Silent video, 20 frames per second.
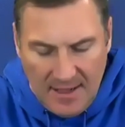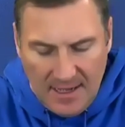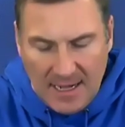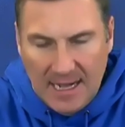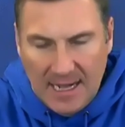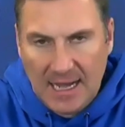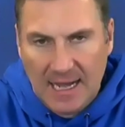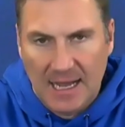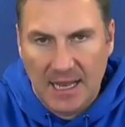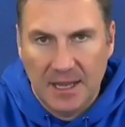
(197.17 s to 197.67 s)

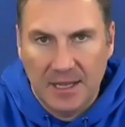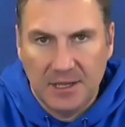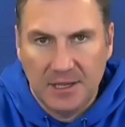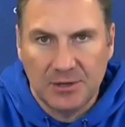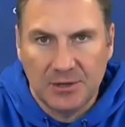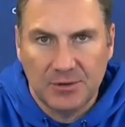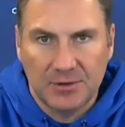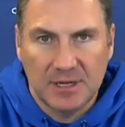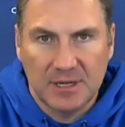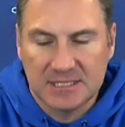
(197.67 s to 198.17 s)

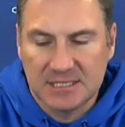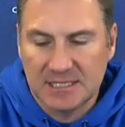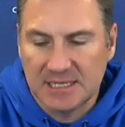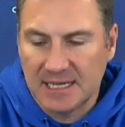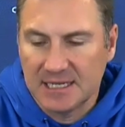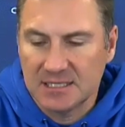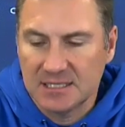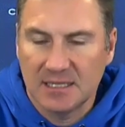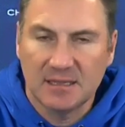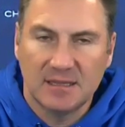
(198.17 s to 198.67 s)
Nick's an
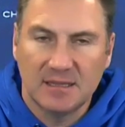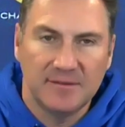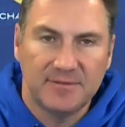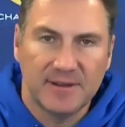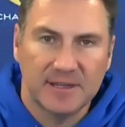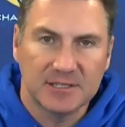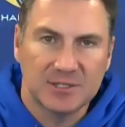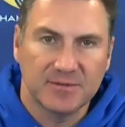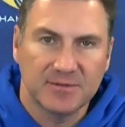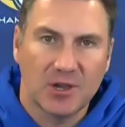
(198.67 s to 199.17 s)
excellent
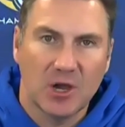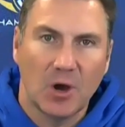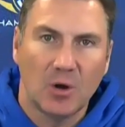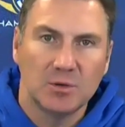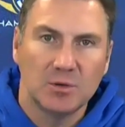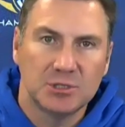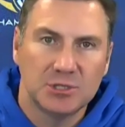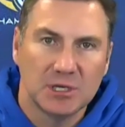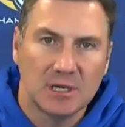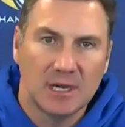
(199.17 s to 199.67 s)
defensive
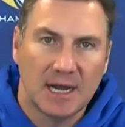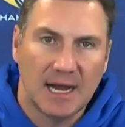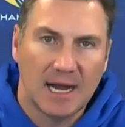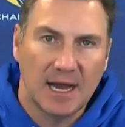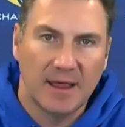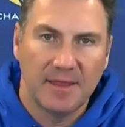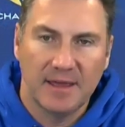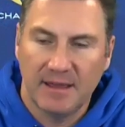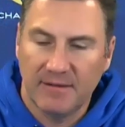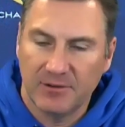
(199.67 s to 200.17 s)
coach.
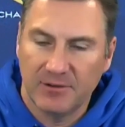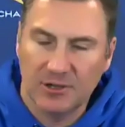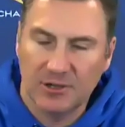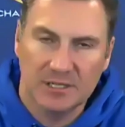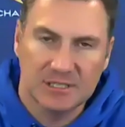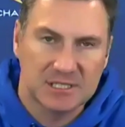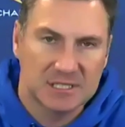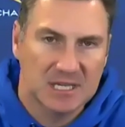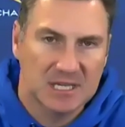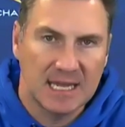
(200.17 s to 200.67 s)
They have a
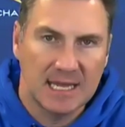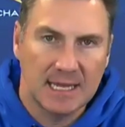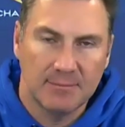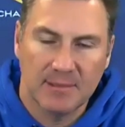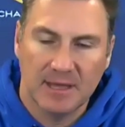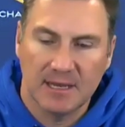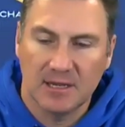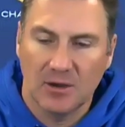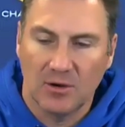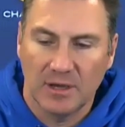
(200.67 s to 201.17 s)
good scheme.
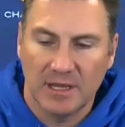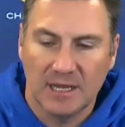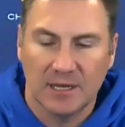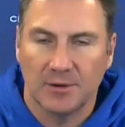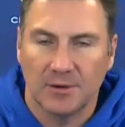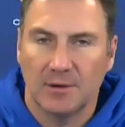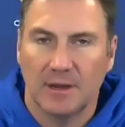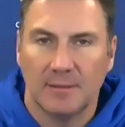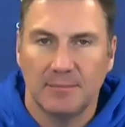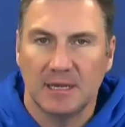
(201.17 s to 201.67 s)
They know,
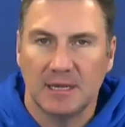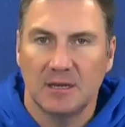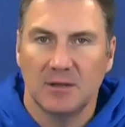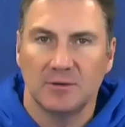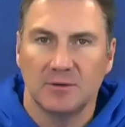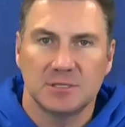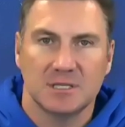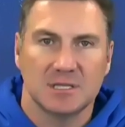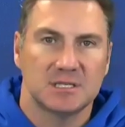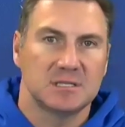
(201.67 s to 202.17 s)

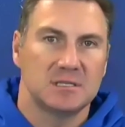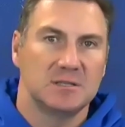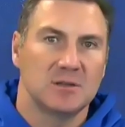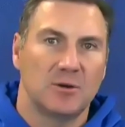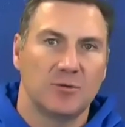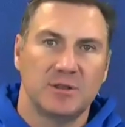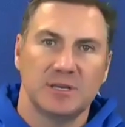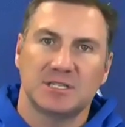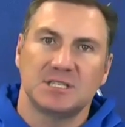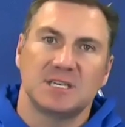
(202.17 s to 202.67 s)
knows
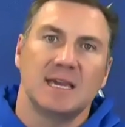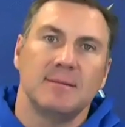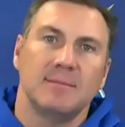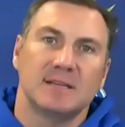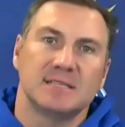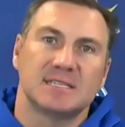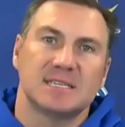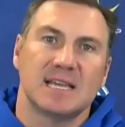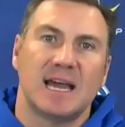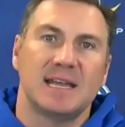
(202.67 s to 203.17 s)
the scheme
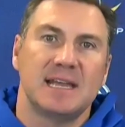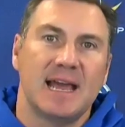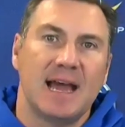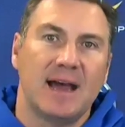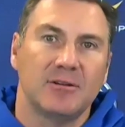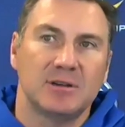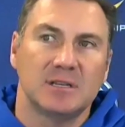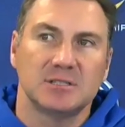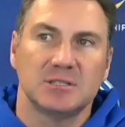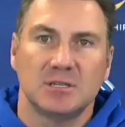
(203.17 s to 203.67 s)
inside and
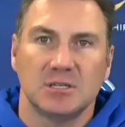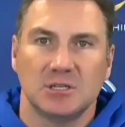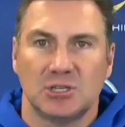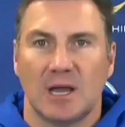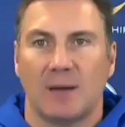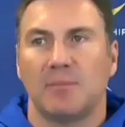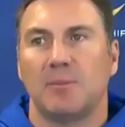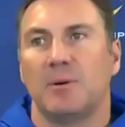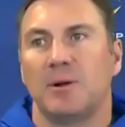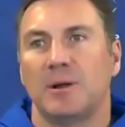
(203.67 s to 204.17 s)
out, does a good
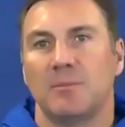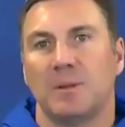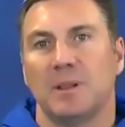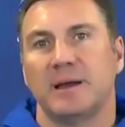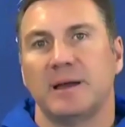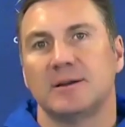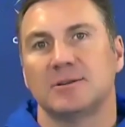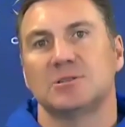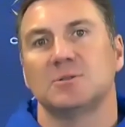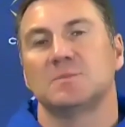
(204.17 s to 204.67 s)
job of putting
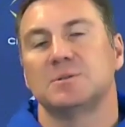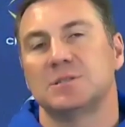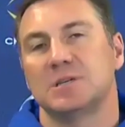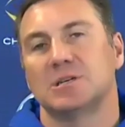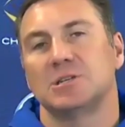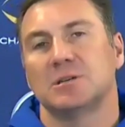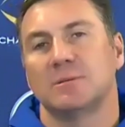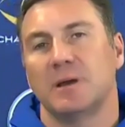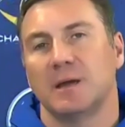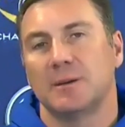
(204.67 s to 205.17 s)
players in
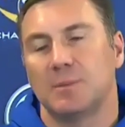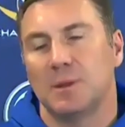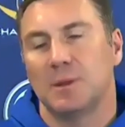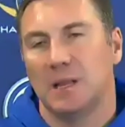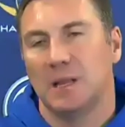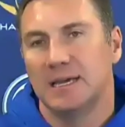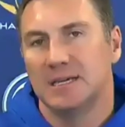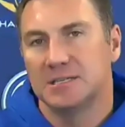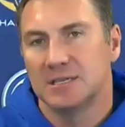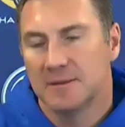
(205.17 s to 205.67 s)
position, make
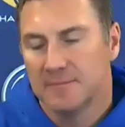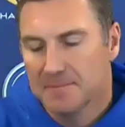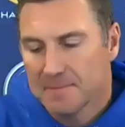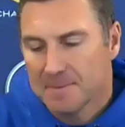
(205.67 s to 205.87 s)
plays,